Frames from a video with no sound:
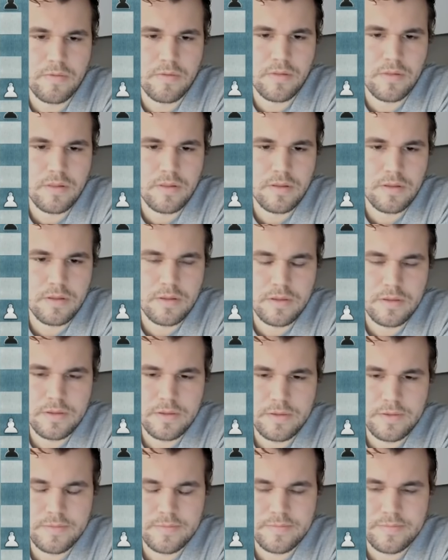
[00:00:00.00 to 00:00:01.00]

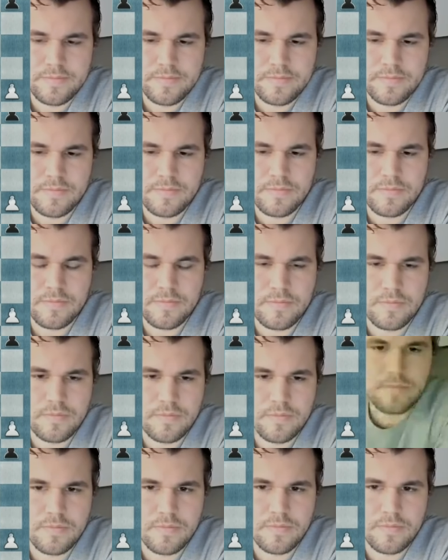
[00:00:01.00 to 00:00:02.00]

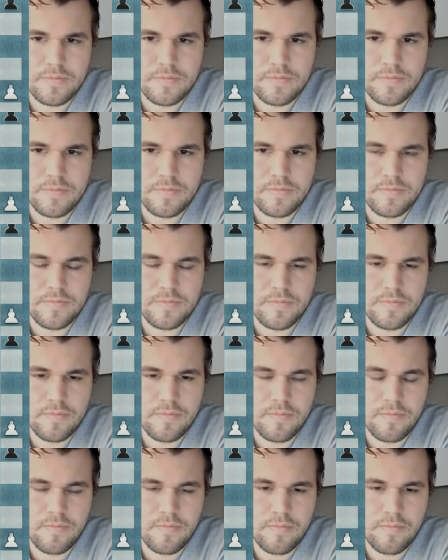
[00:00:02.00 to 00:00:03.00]

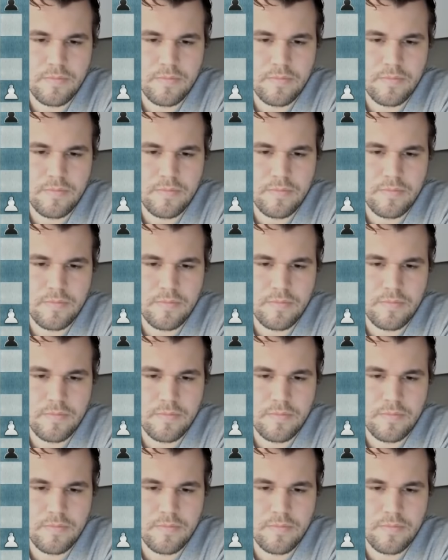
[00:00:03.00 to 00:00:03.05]
Nobody speaks.